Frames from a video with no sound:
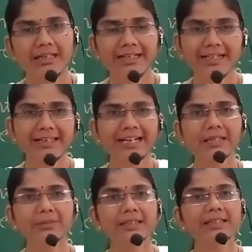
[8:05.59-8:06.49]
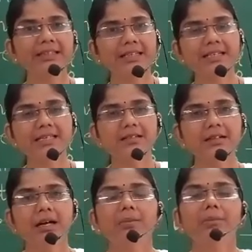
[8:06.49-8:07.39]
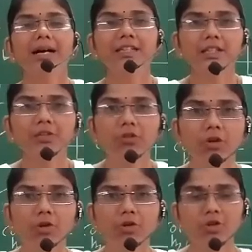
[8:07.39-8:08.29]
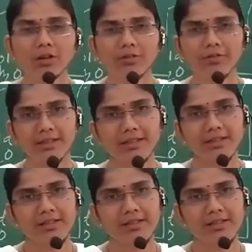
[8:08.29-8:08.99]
it can be increased by the evolution of heat,